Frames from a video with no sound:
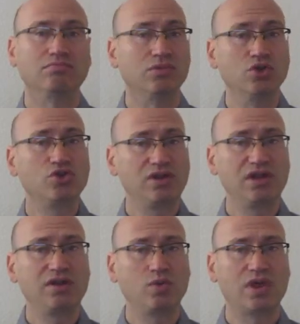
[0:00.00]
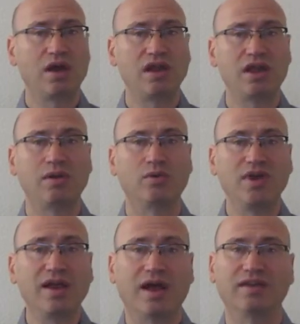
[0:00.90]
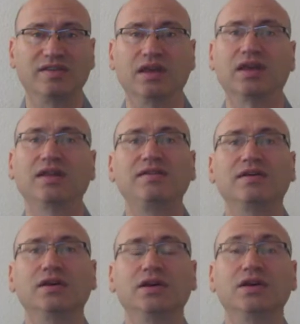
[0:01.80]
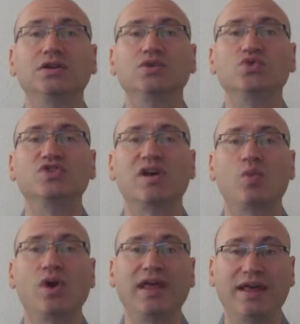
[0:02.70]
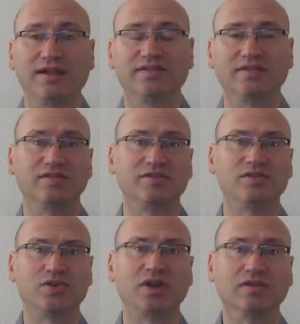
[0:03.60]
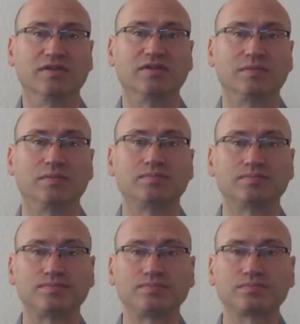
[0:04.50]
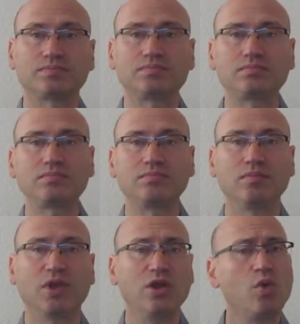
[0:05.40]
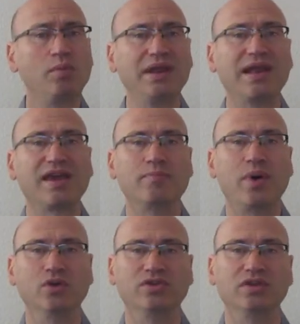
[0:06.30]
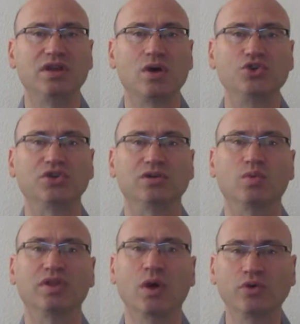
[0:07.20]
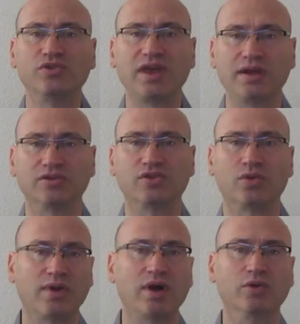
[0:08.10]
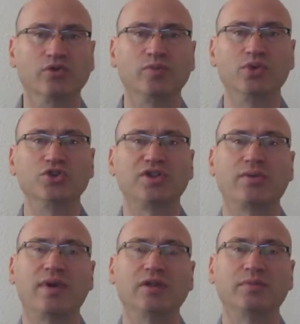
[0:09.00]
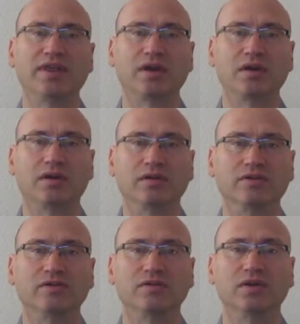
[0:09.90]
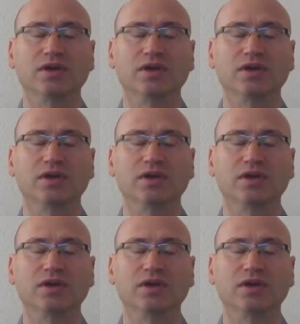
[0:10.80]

usually without even realizing it, to someone else's strengths. You will be like a boat in the ocean with no sails or rows pushed around by the currents.